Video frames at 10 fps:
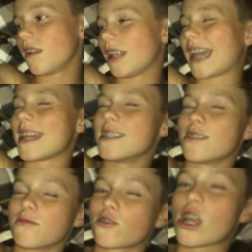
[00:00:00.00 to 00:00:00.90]
Like and
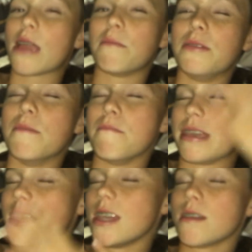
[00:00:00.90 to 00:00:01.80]
subscribe to
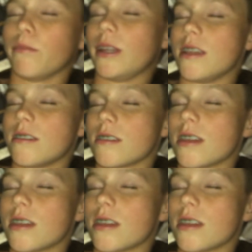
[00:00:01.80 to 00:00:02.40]
me, please.